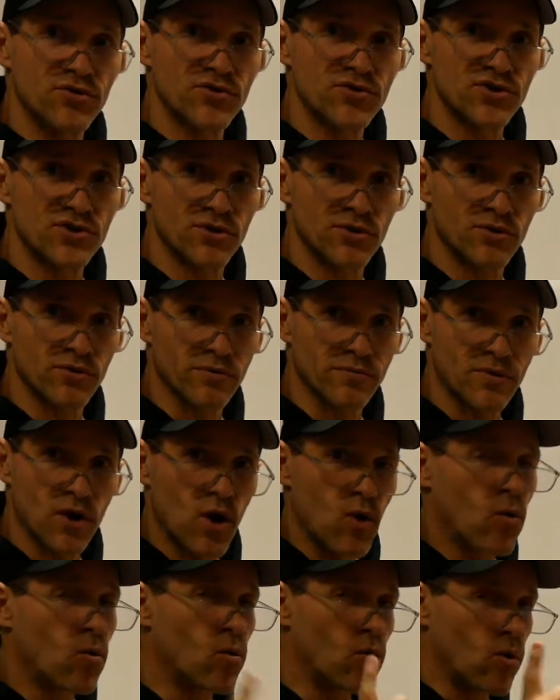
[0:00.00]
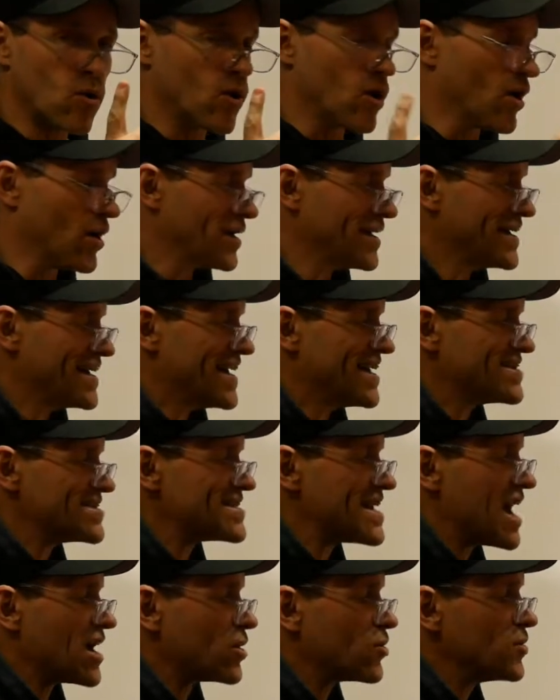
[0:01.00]
soon, or it's
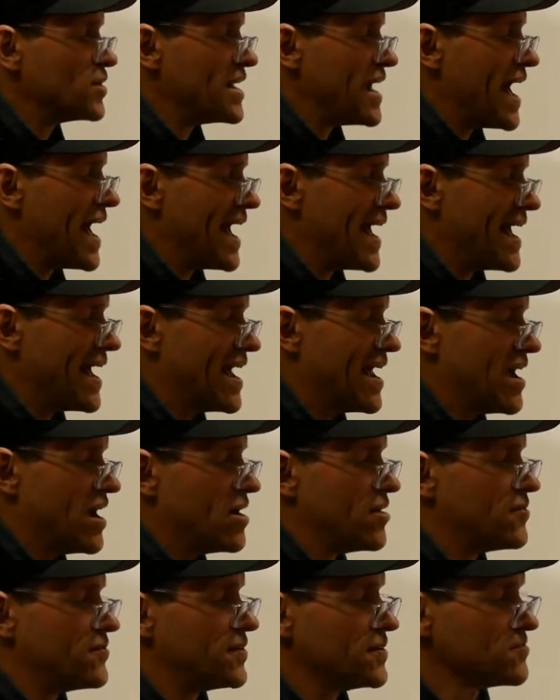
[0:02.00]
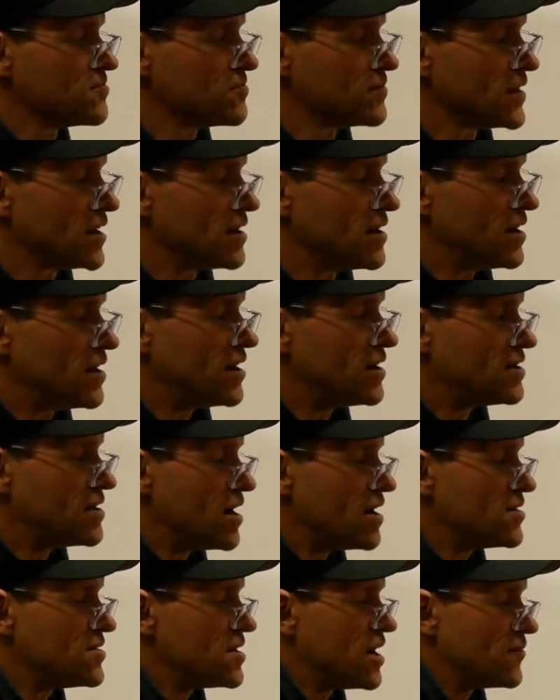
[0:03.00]
not going to have
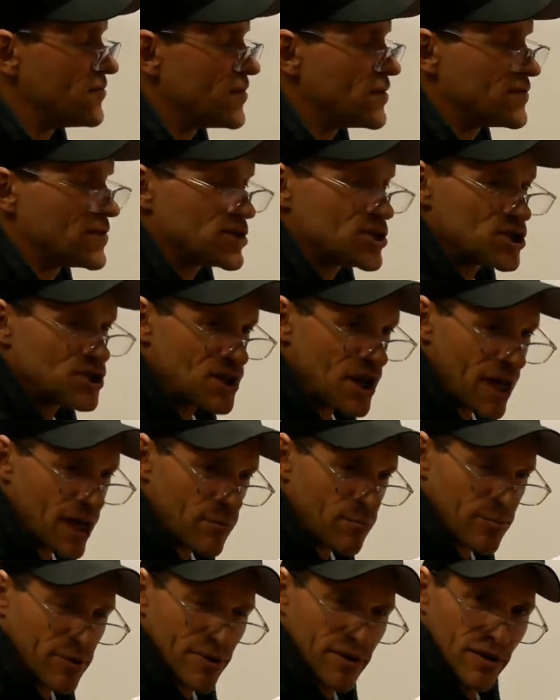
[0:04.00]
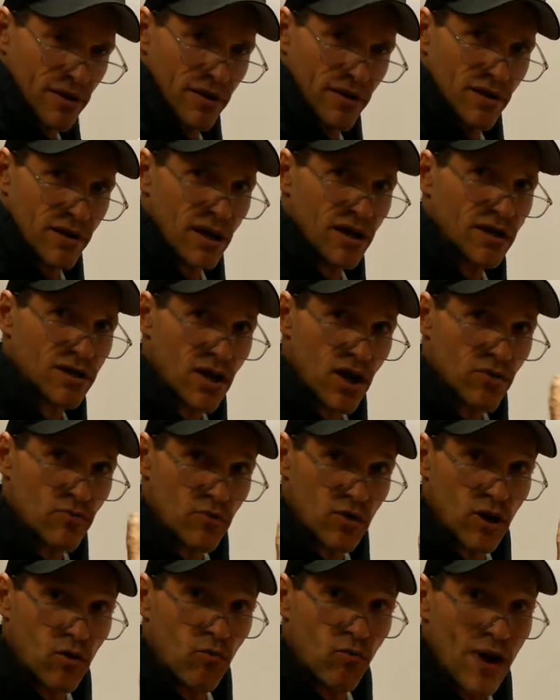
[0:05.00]
enough of a shape, a
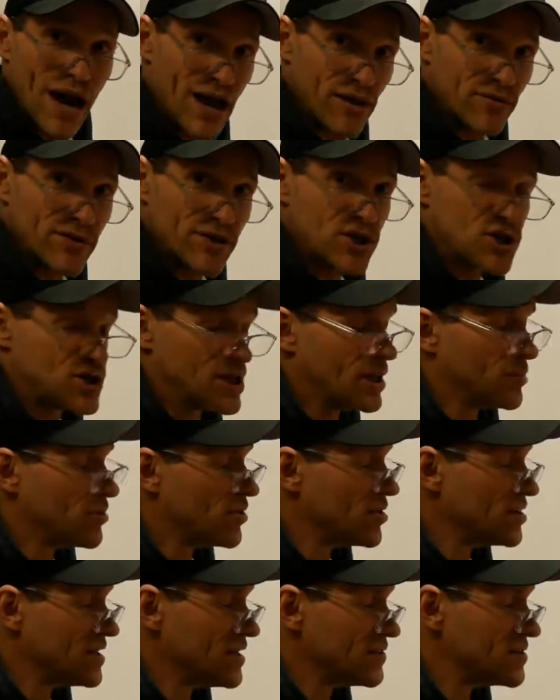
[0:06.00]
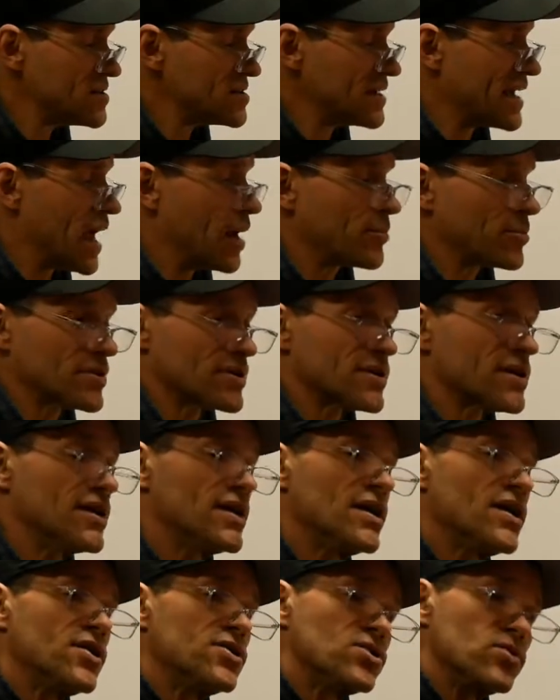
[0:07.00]
rounded shape underneath the scapula
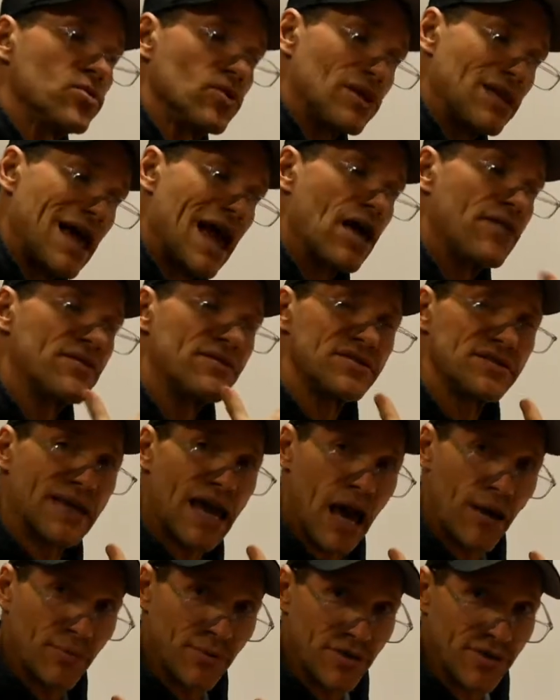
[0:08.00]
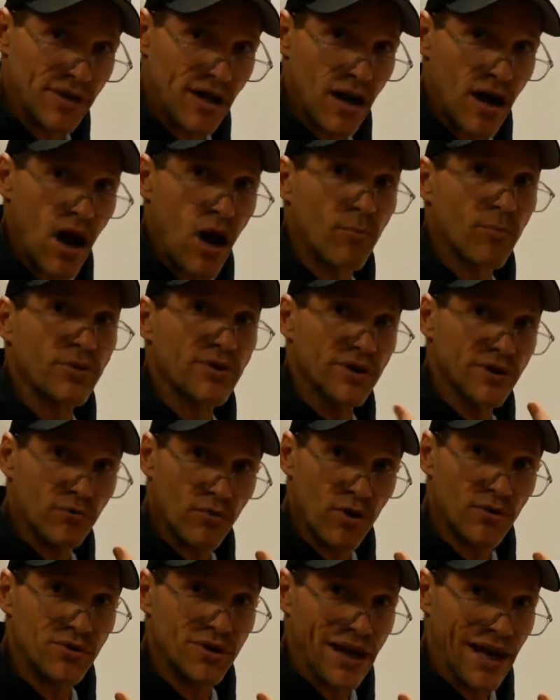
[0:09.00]
to allow the scapula to upwardly
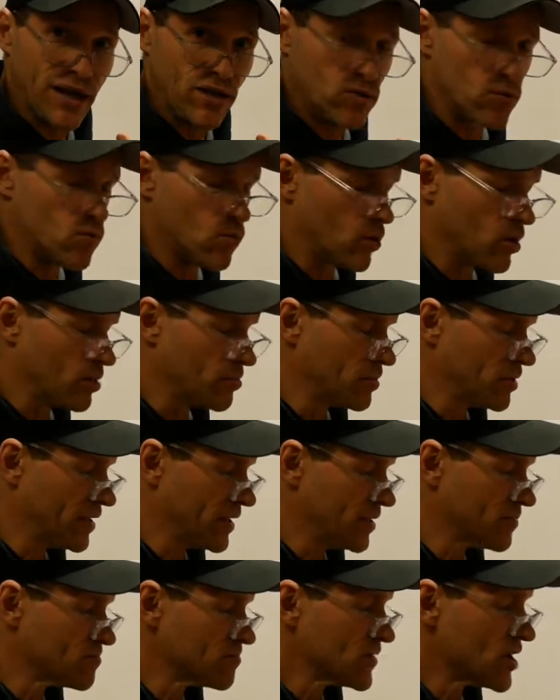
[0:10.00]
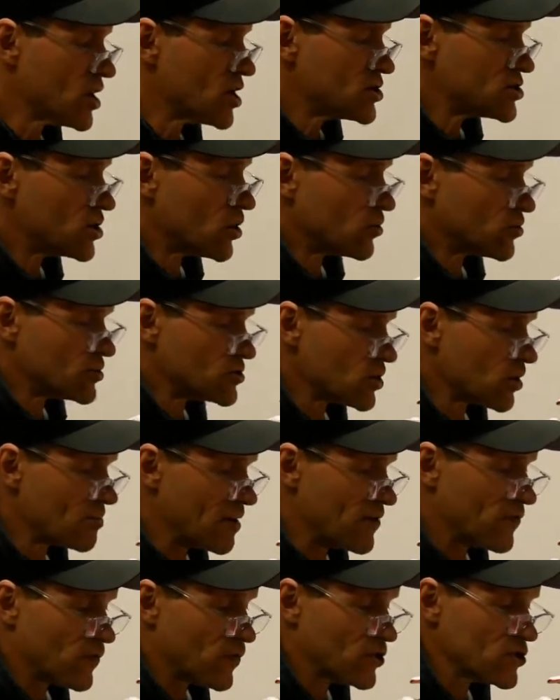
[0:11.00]
rotate normally. So my
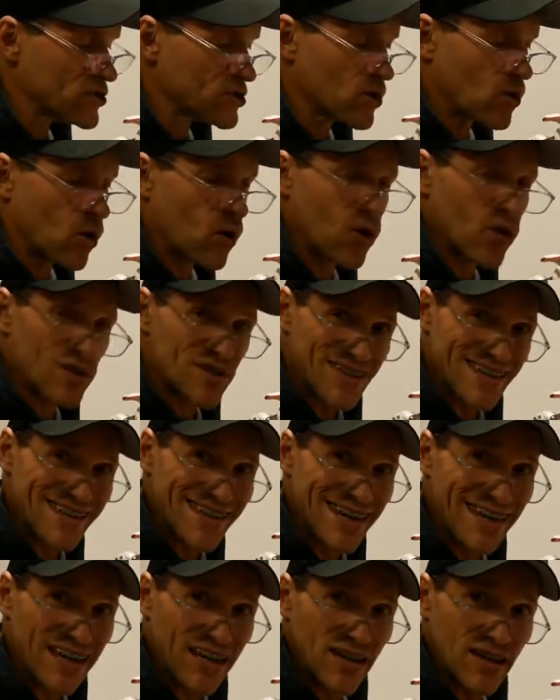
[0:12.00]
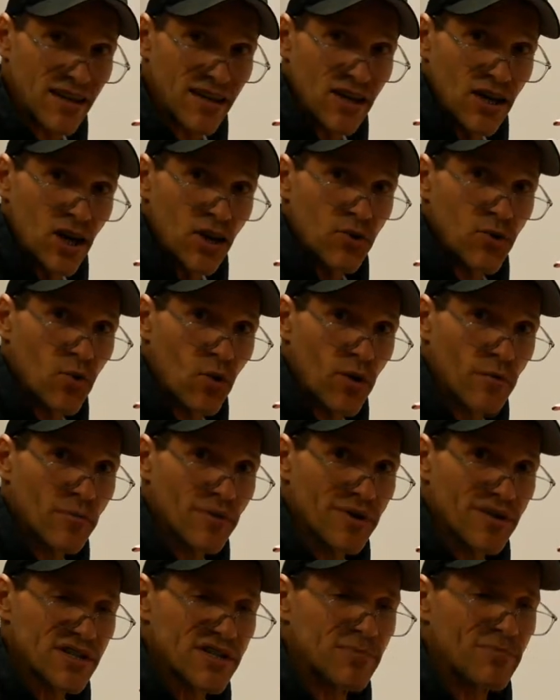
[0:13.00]
first goal is to get normal
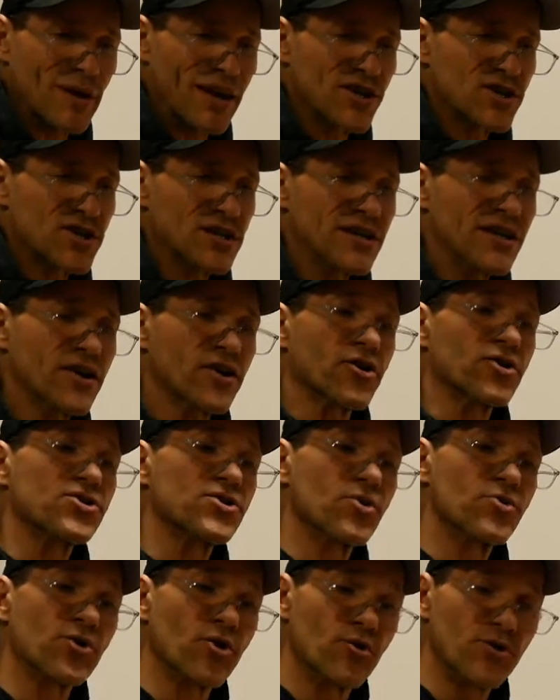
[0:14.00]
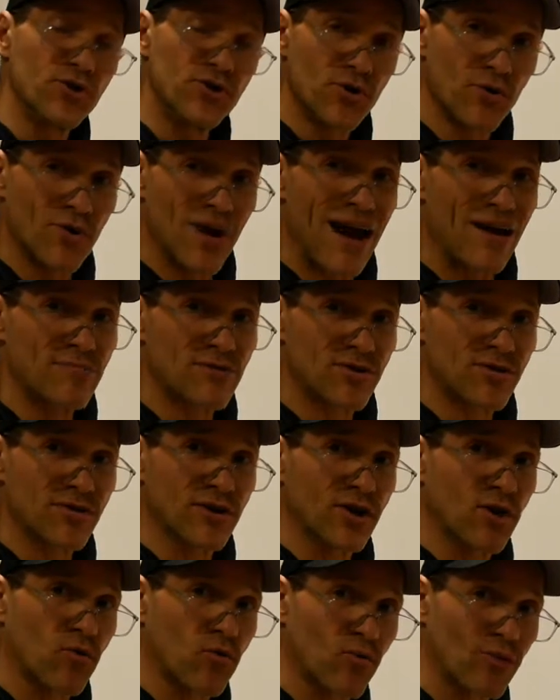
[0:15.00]
expansion here. So you're absolutely
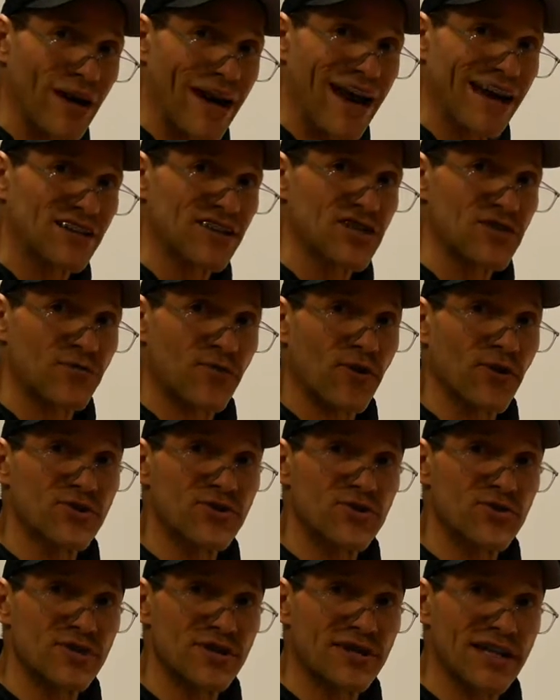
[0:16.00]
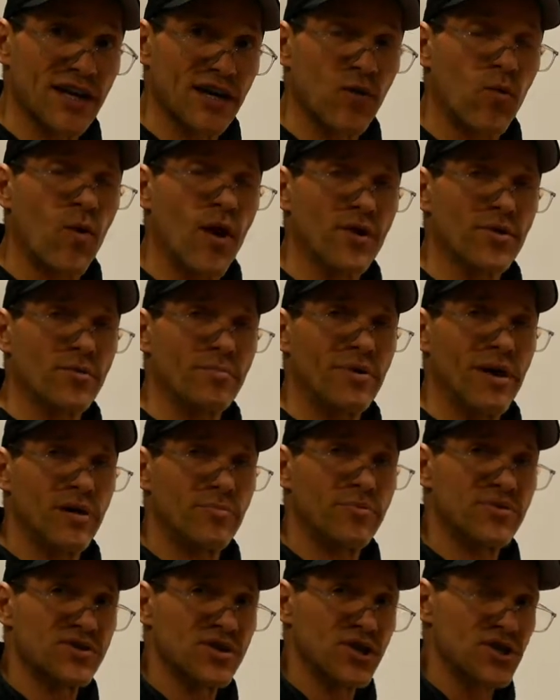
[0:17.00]
correct as far as using that quadruped
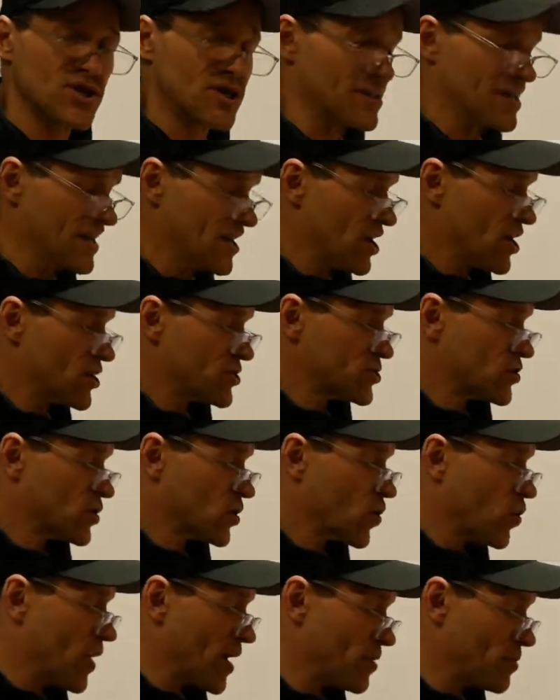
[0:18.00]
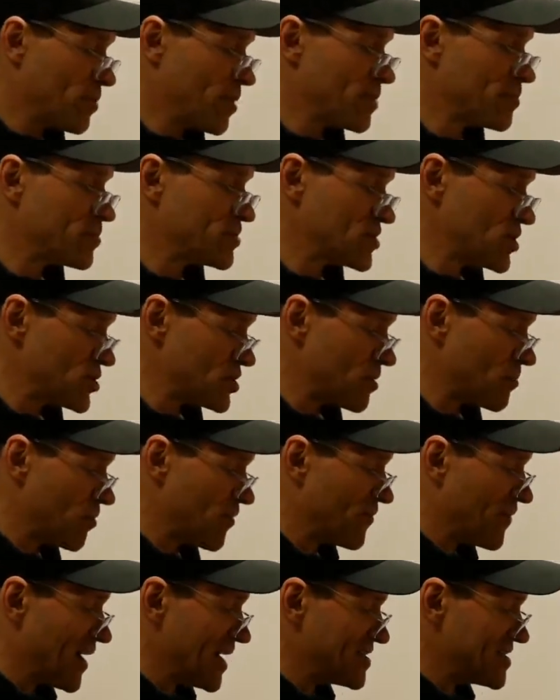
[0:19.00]
position. So the quadruped position
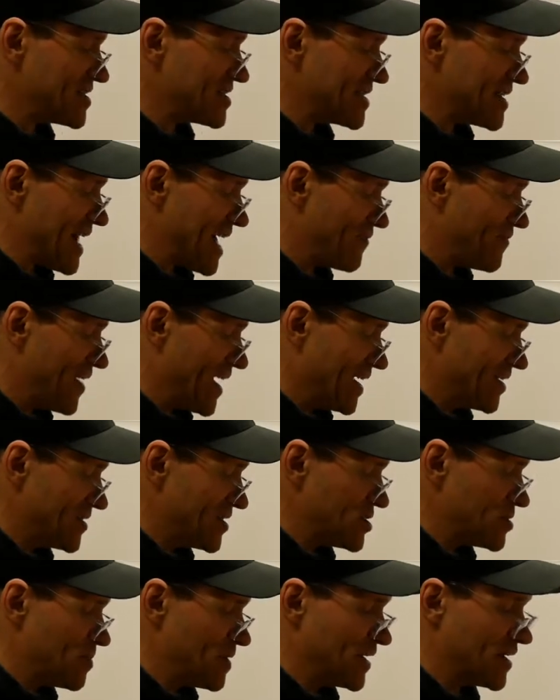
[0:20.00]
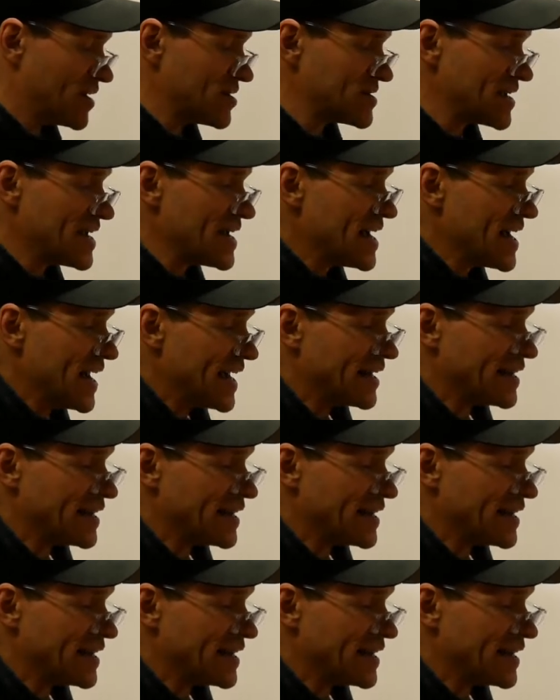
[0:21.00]
provides us an advantage because it